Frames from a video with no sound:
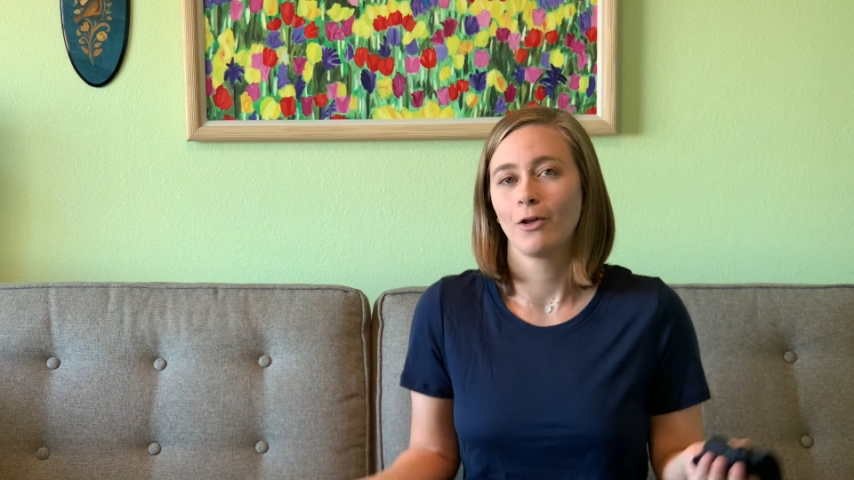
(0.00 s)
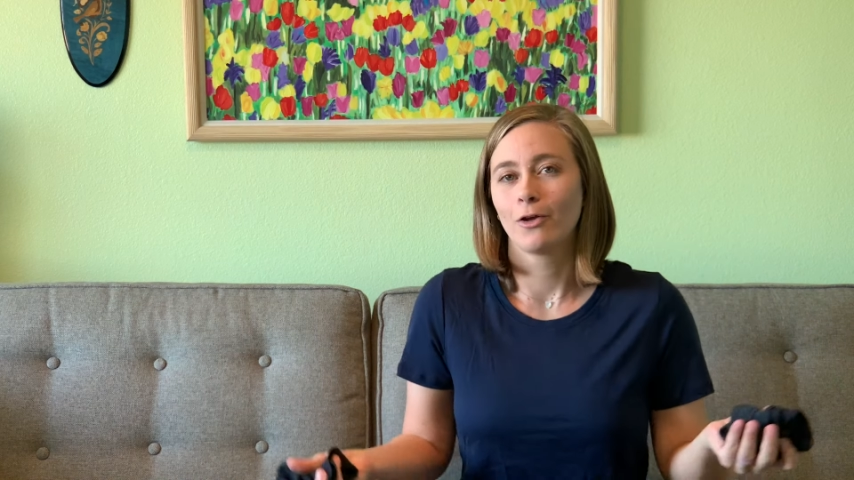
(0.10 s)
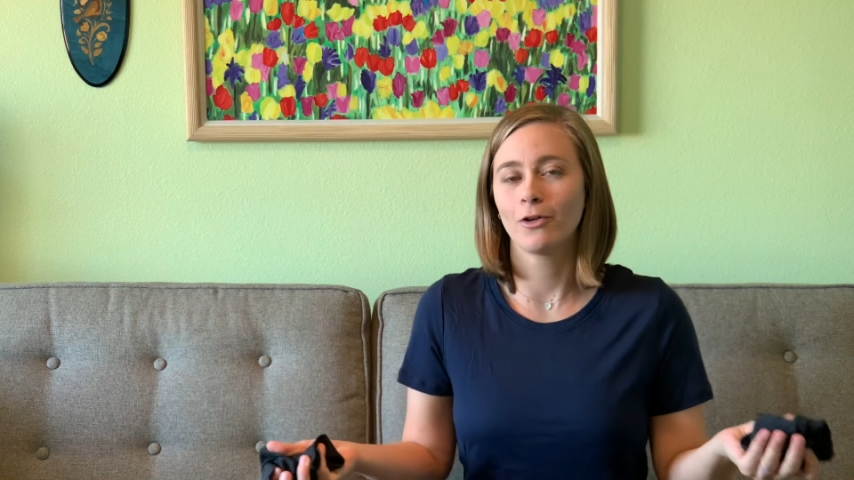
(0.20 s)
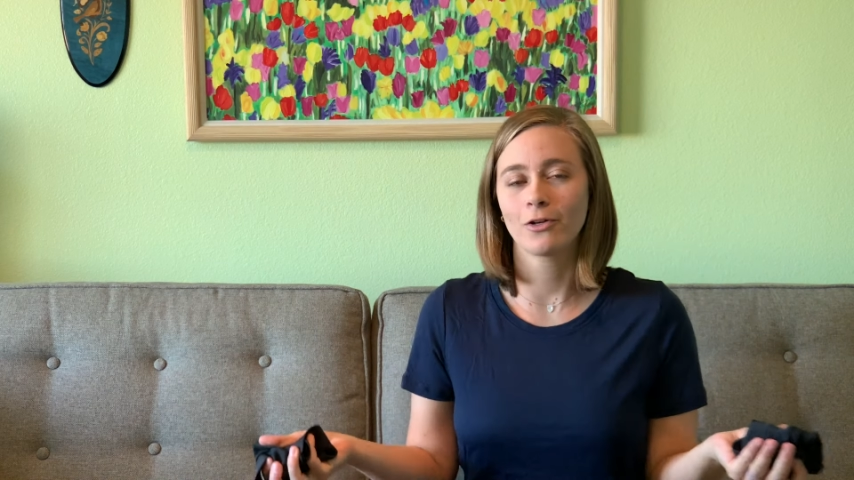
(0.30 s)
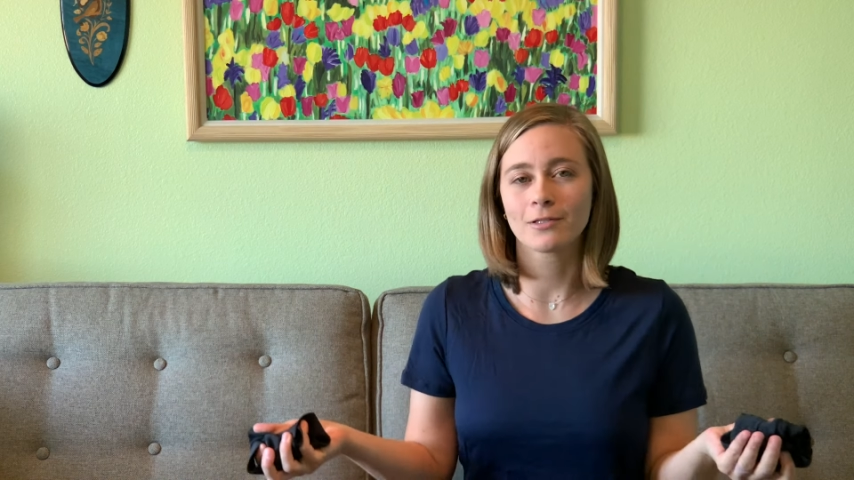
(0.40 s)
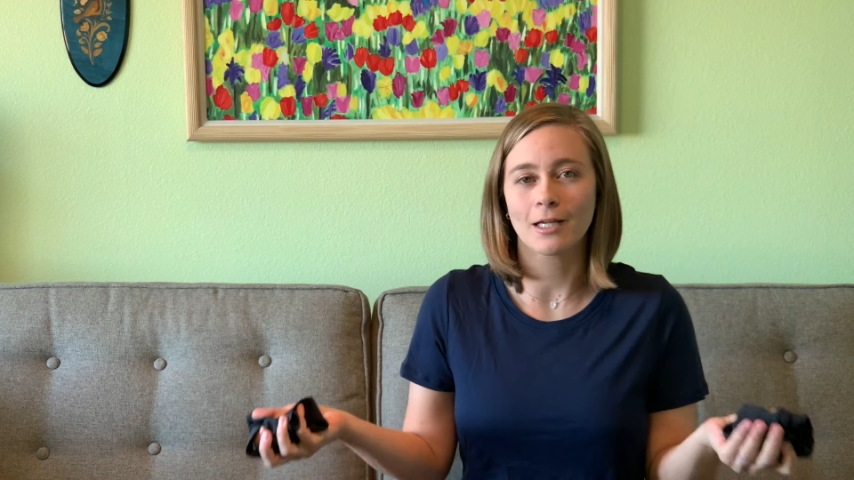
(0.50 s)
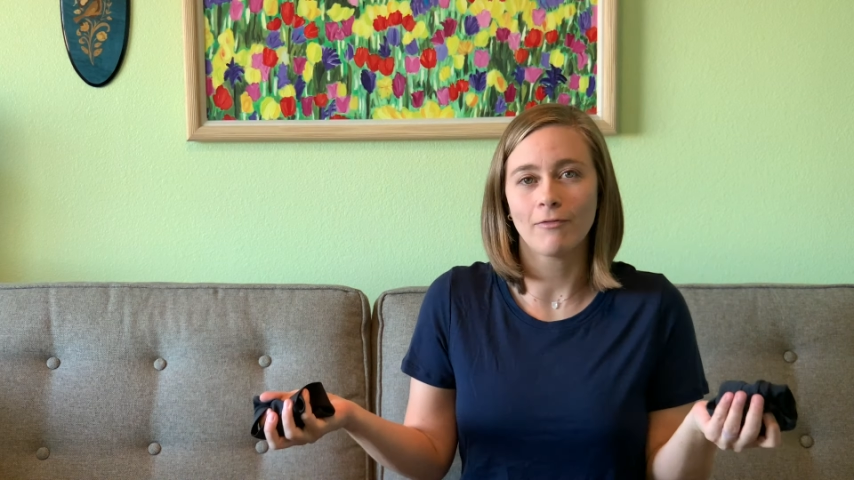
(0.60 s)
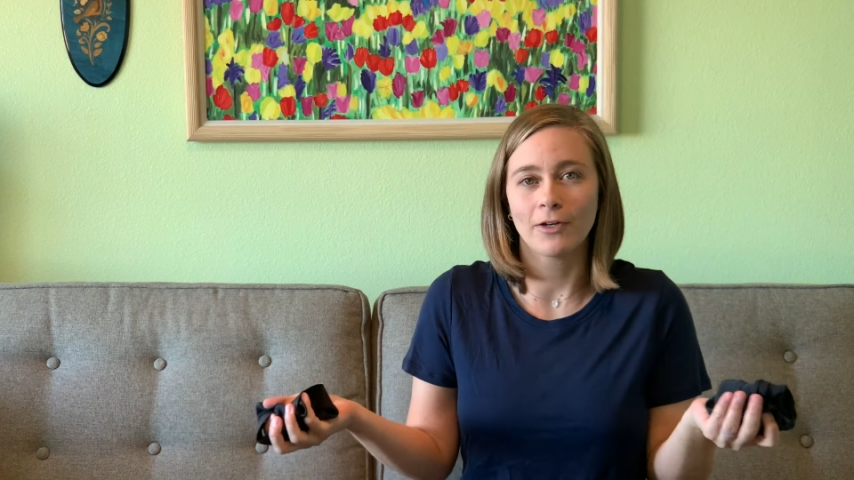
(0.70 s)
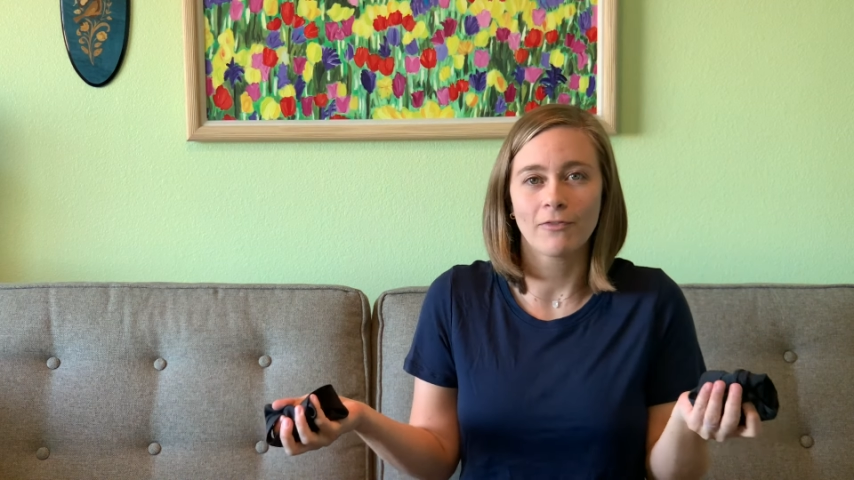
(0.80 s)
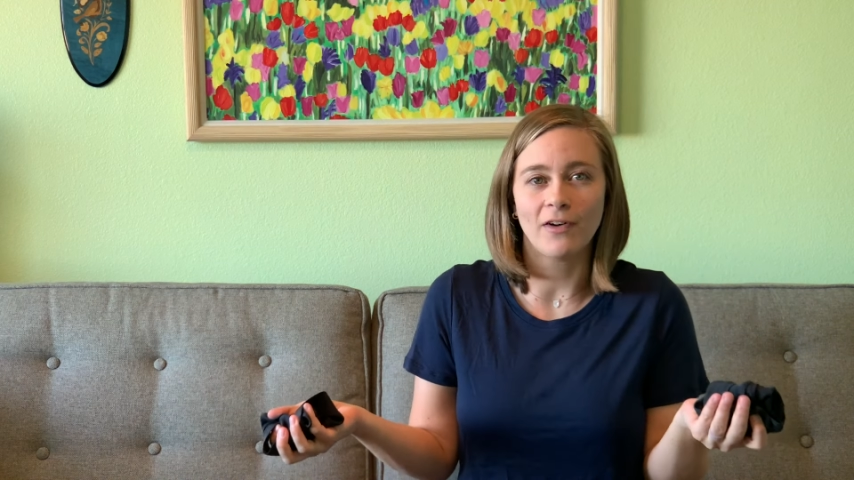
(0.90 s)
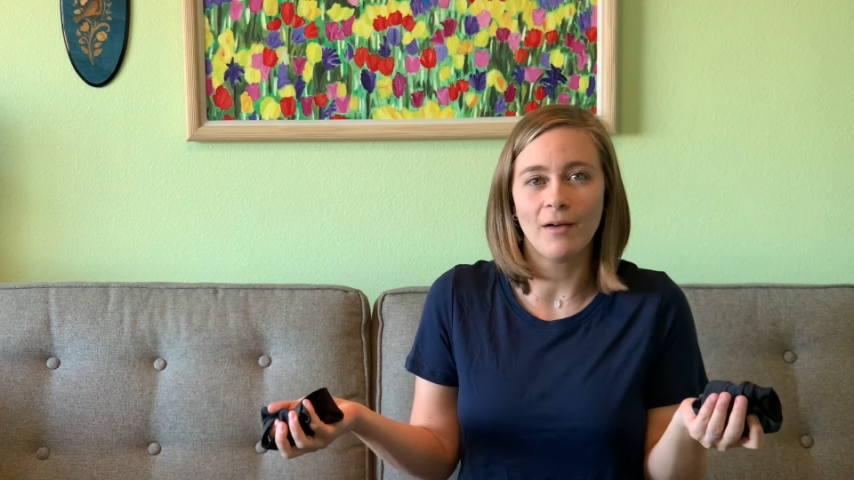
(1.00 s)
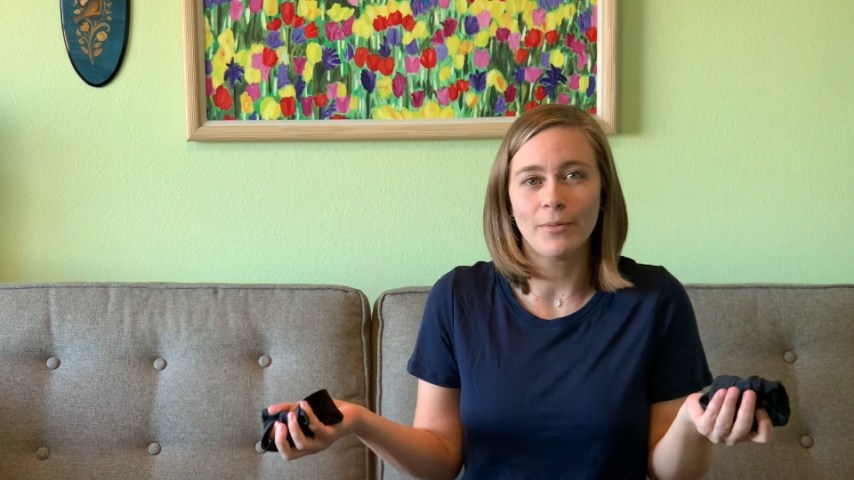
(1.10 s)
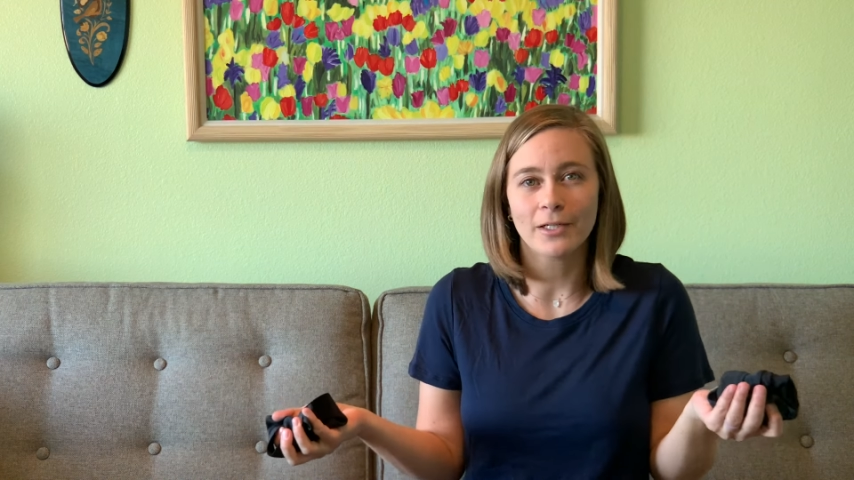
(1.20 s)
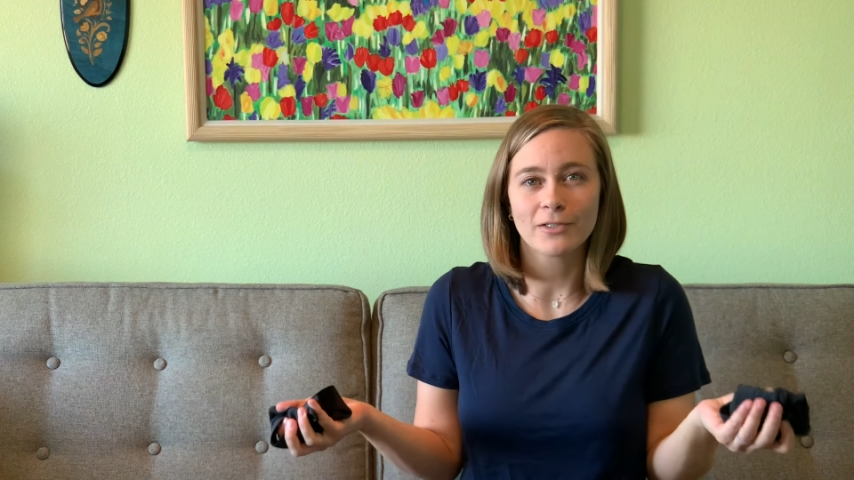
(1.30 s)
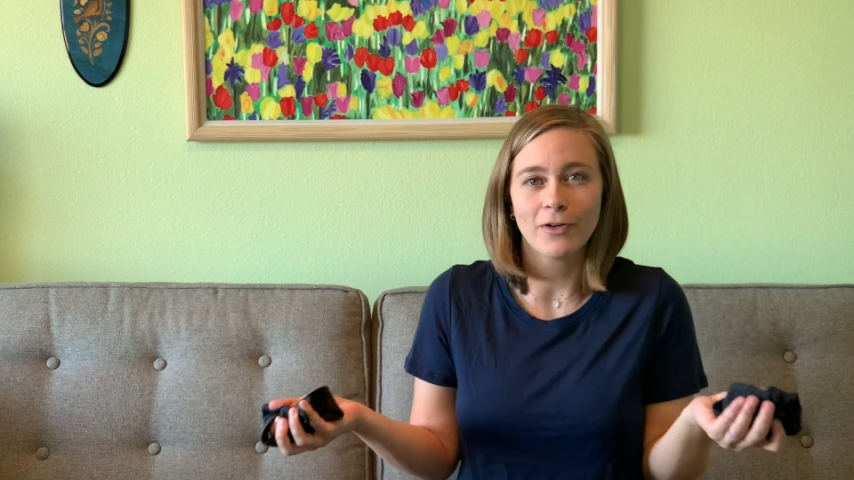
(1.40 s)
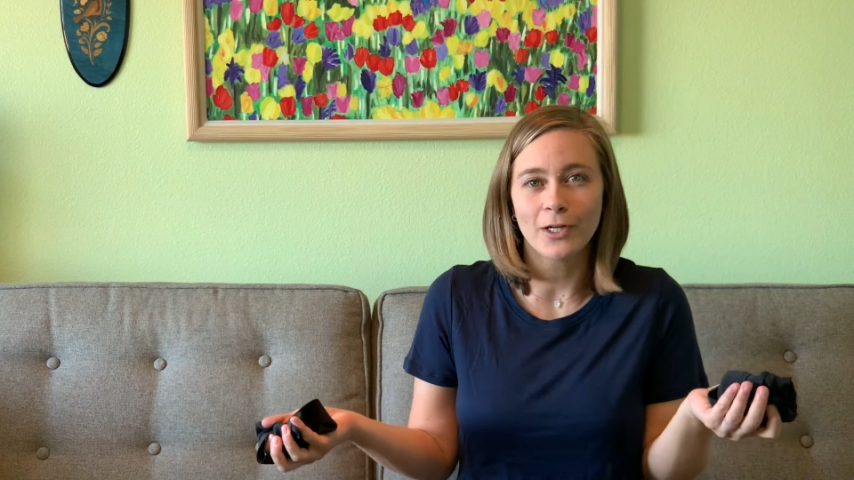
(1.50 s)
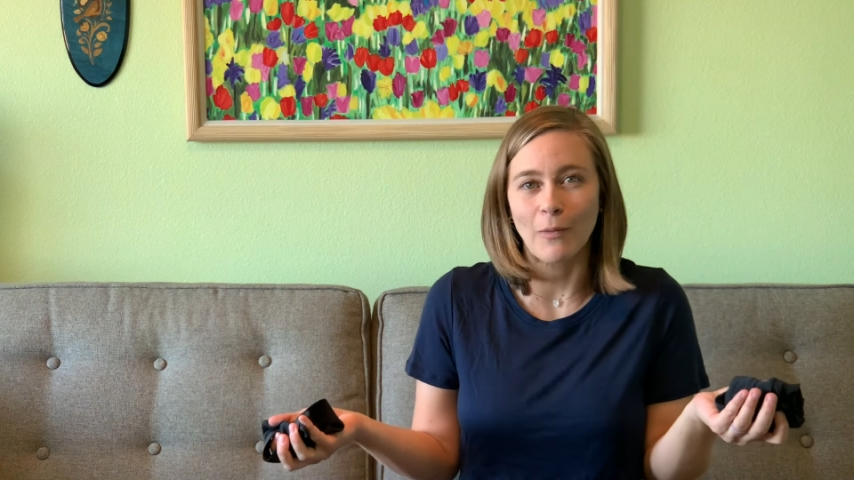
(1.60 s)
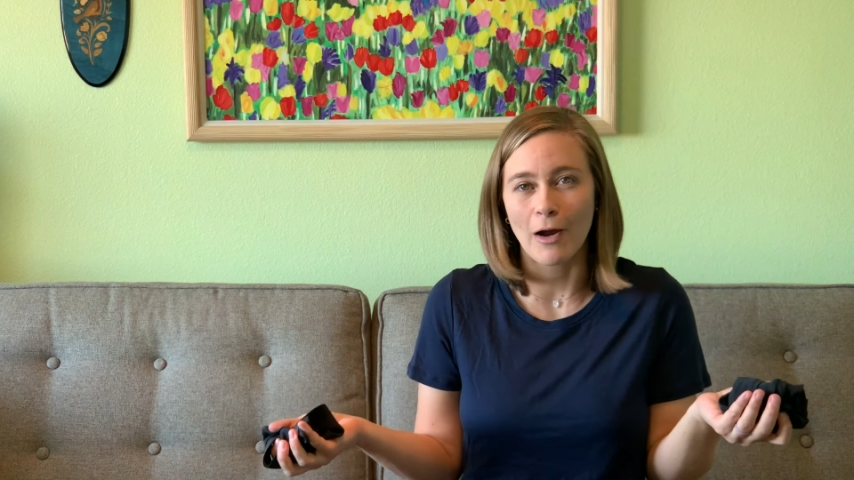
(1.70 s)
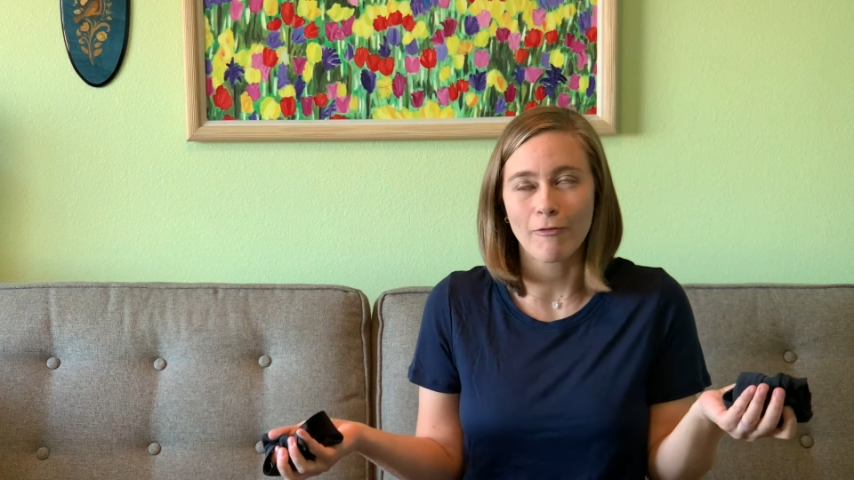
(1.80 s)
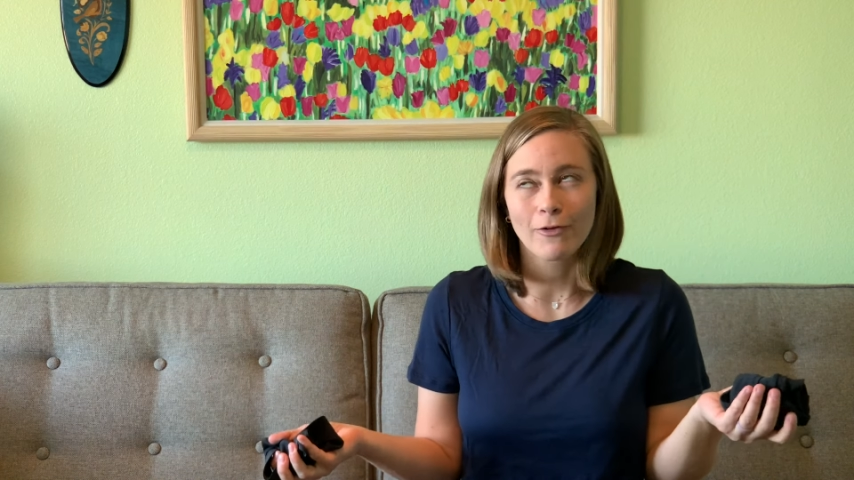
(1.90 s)
yourself like 5 pairs of
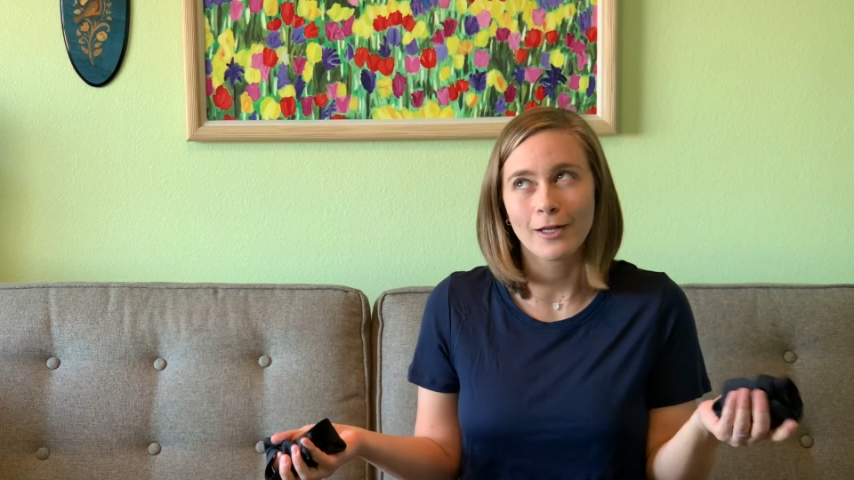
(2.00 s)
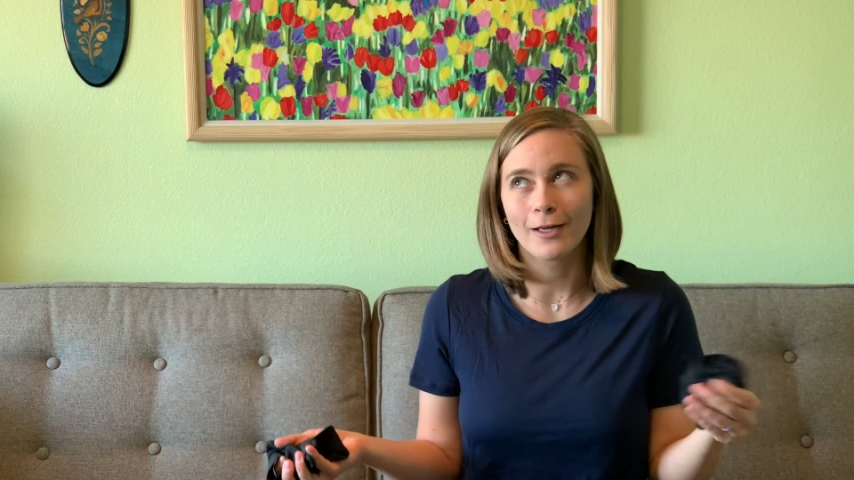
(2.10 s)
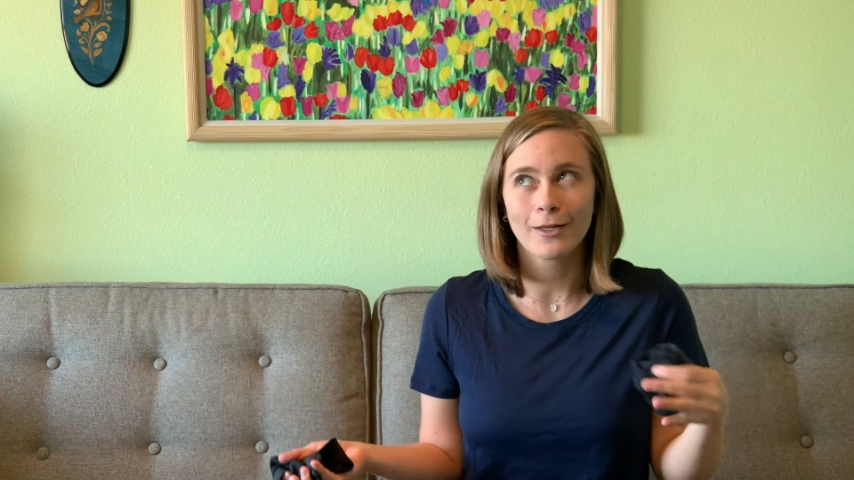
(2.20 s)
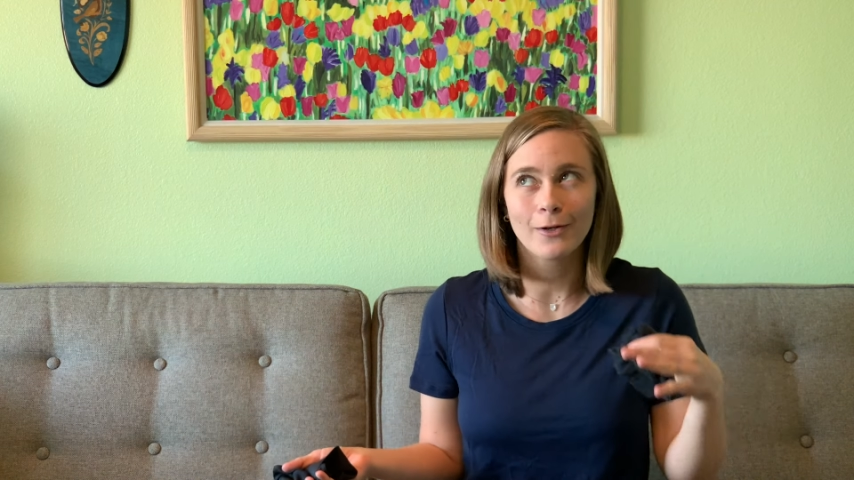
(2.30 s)
underwear for like,